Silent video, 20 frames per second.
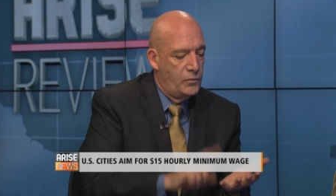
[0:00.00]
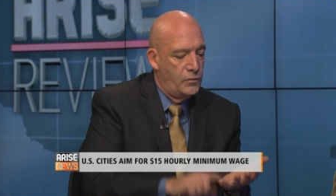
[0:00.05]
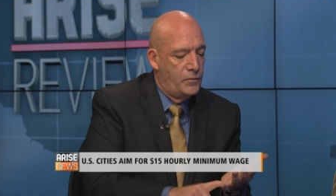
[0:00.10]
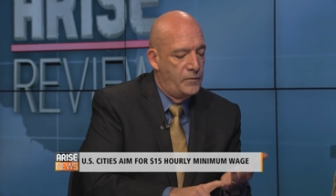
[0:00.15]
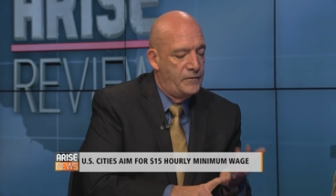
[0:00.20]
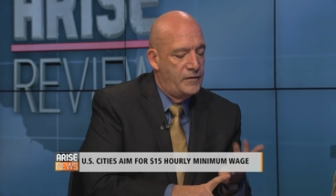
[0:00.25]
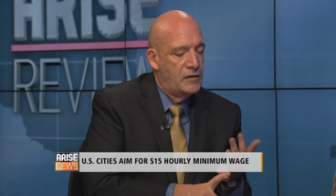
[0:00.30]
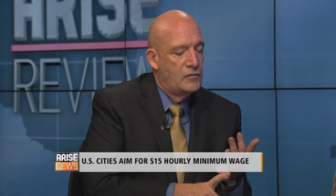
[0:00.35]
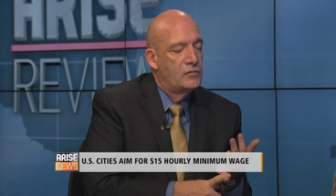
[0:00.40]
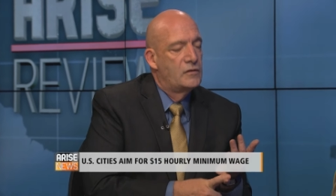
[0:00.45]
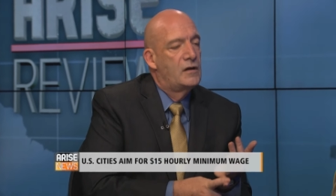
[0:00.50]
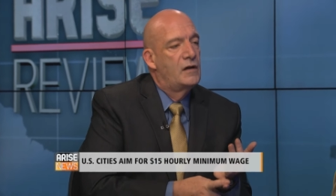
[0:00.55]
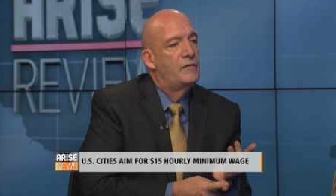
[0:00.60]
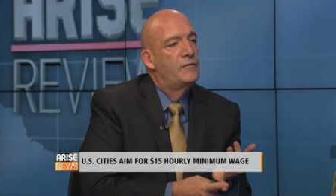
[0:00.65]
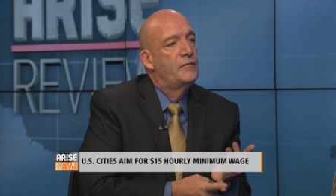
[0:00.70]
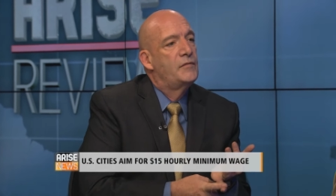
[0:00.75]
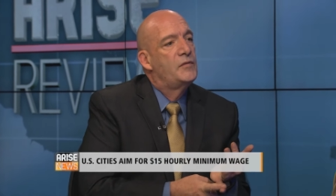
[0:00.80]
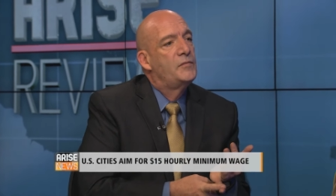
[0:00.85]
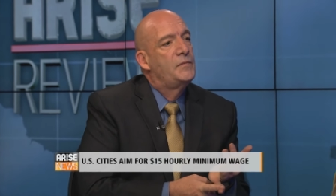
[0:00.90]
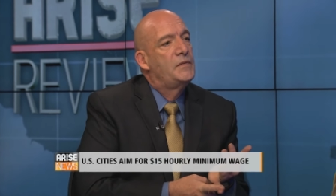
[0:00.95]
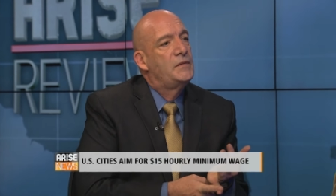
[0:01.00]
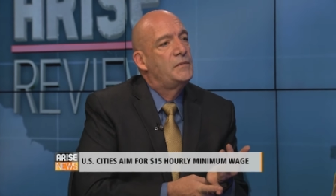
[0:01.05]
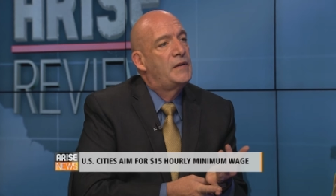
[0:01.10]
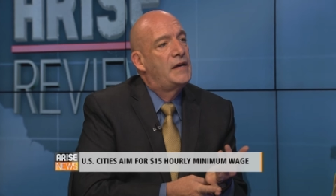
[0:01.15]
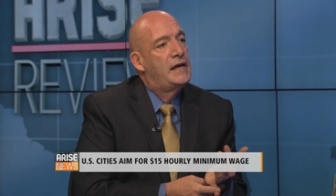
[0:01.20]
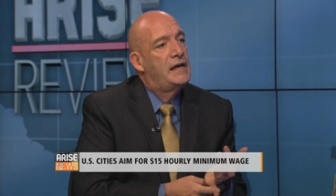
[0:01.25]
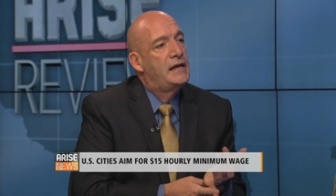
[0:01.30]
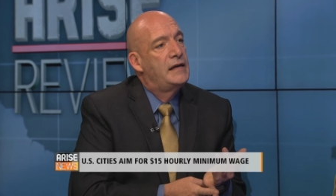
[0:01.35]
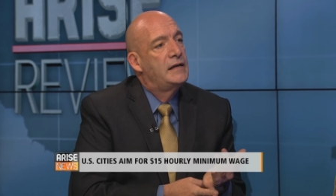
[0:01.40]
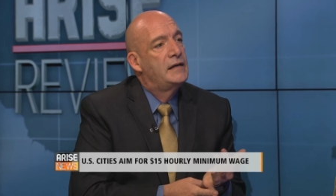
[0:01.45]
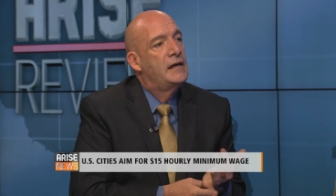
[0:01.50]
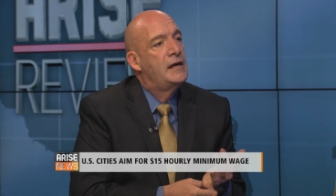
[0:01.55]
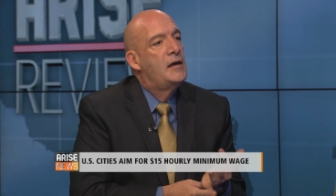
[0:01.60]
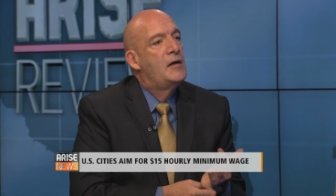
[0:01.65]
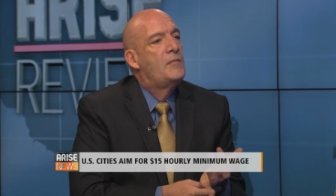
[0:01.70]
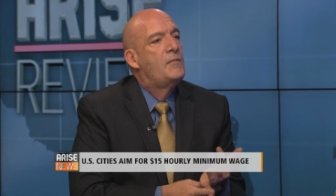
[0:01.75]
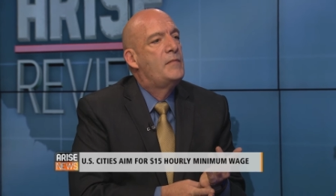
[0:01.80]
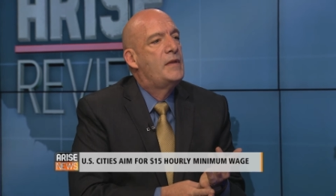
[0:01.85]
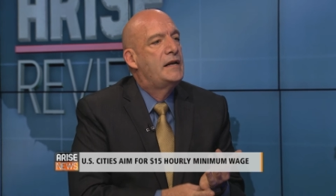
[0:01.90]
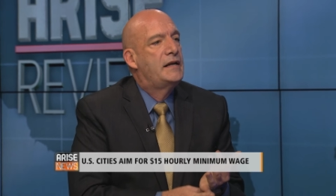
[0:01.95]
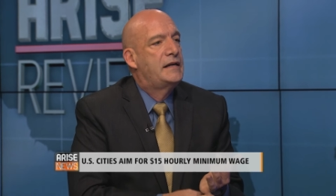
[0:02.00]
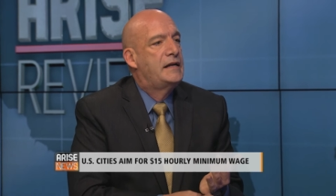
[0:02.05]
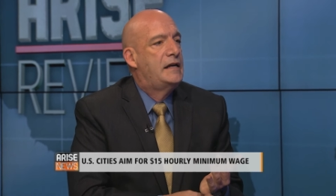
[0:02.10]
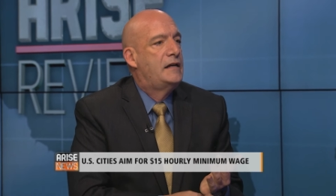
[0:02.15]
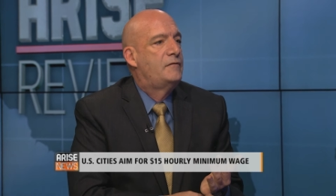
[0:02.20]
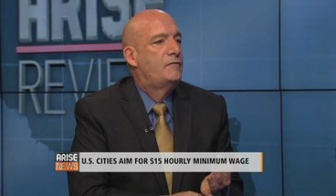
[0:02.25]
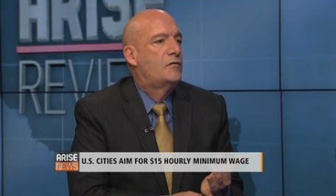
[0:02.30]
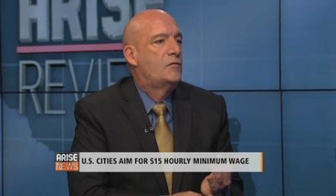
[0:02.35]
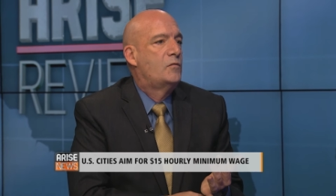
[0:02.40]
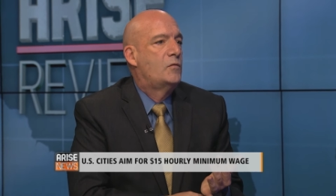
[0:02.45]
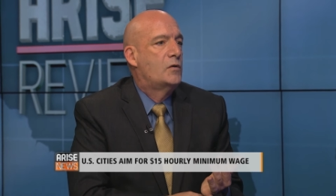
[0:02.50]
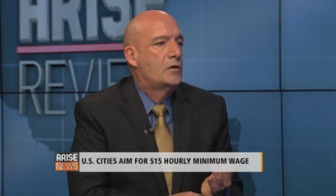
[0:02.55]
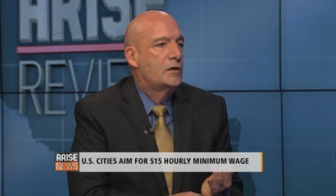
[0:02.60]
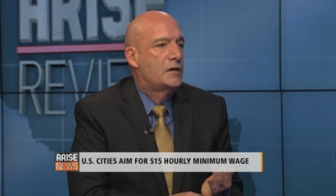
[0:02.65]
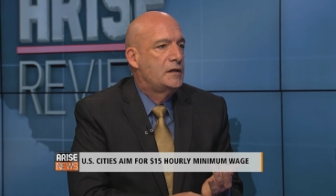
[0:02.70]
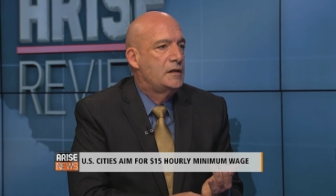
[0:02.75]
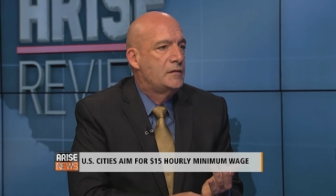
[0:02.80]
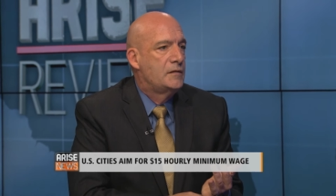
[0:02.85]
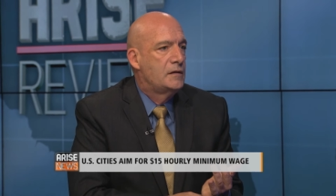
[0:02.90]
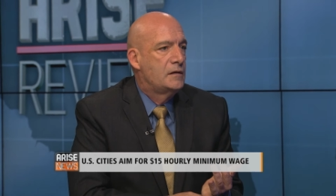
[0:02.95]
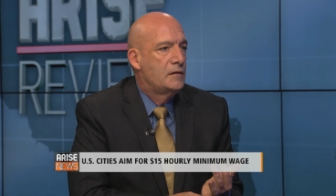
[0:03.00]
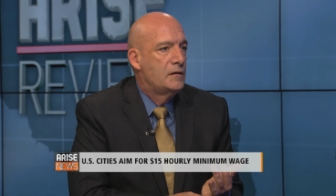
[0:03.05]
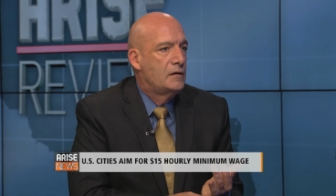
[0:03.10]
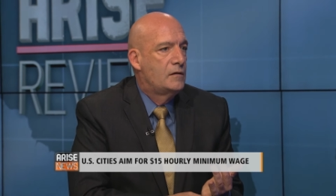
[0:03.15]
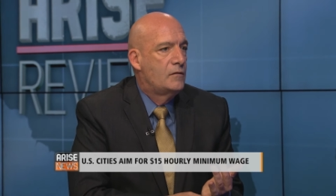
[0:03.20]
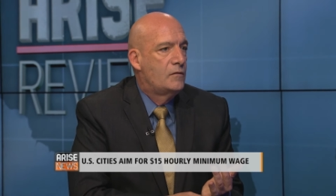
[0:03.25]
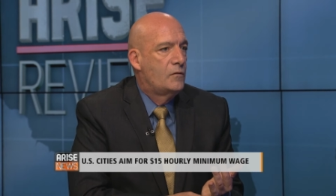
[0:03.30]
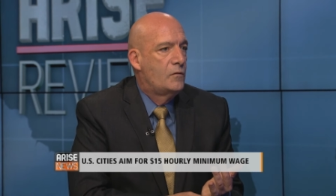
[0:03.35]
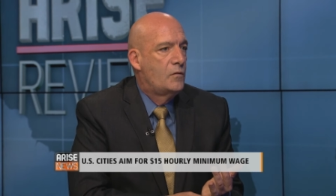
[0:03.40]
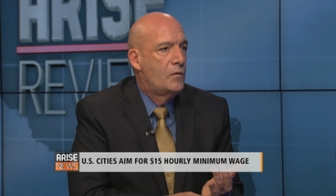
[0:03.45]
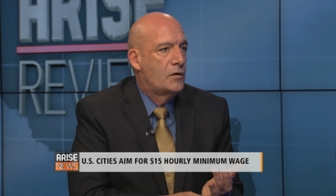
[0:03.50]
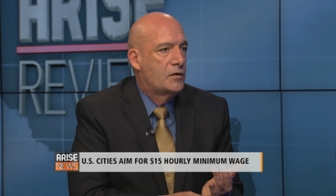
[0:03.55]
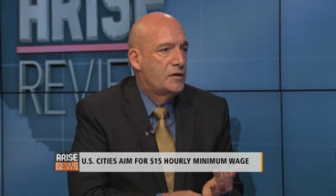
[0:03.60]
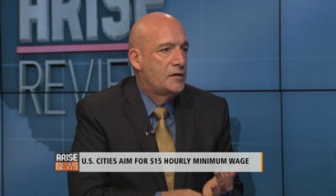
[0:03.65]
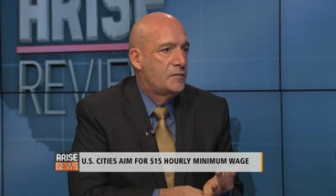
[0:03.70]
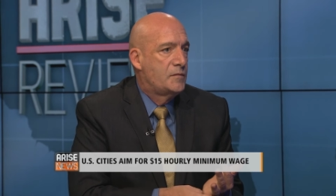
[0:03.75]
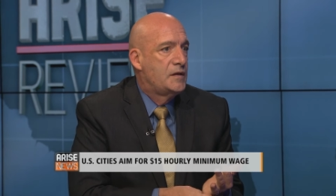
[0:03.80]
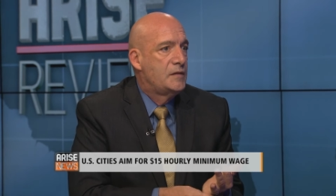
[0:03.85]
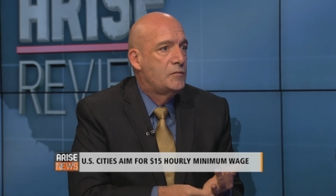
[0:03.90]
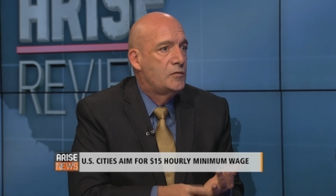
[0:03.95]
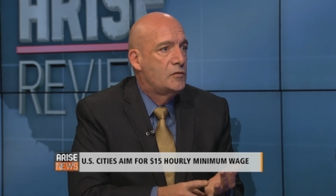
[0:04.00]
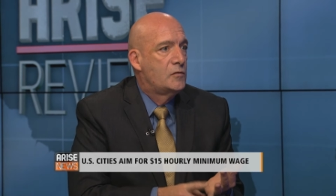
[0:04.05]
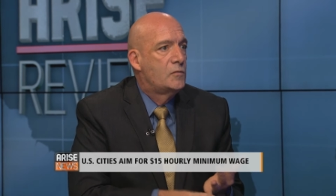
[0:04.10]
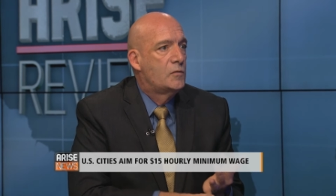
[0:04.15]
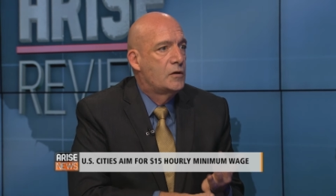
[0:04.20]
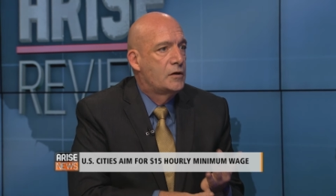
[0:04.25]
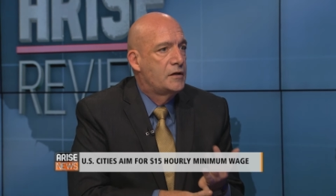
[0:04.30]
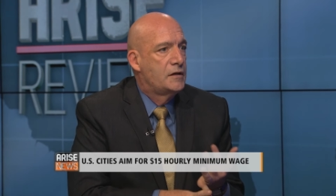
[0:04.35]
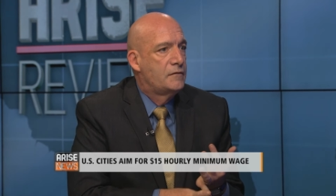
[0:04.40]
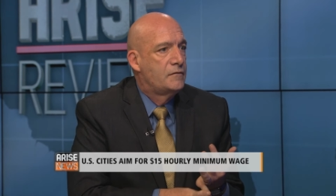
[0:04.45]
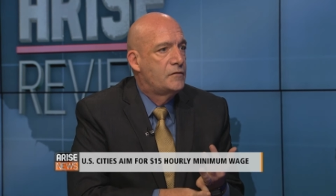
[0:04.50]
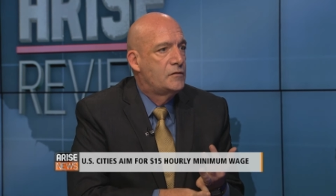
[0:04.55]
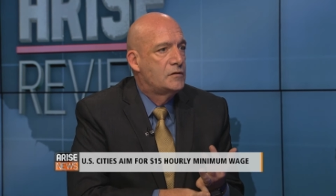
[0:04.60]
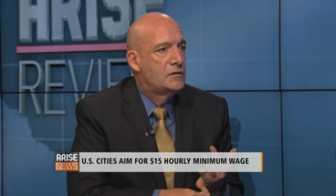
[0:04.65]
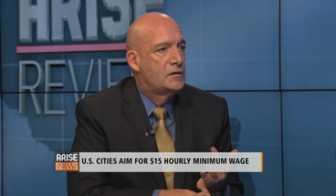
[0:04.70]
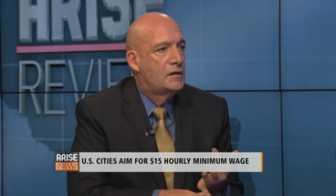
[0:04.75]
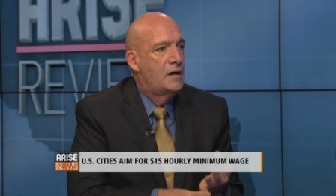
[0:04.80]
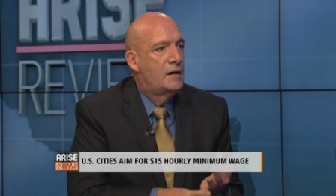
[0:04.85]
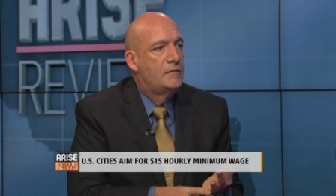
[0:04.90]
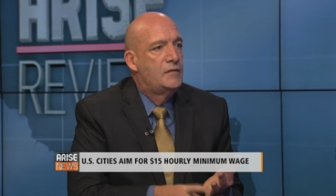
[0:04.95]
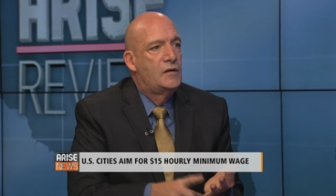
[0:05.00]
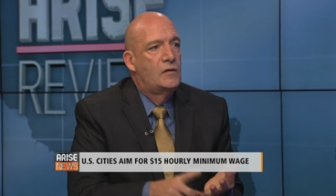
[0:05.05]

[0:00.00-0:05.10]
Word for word: federal government be paying Medicaid for working working people who are working full time.